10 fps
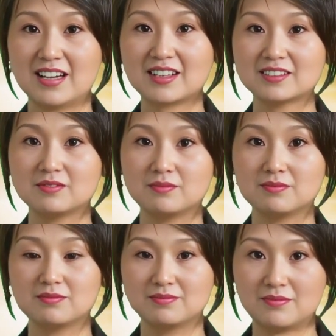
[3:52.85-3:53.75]
the
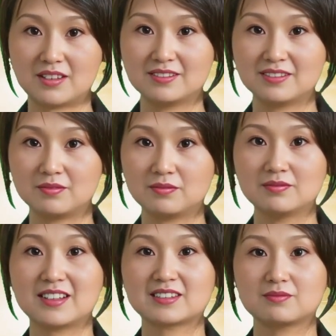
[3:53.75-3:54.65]
artist, Huiyong,
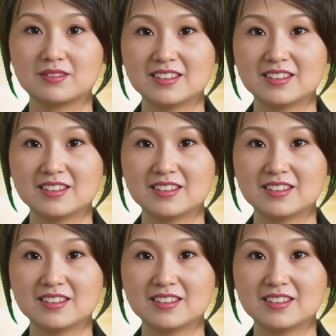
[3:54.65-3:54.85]
who is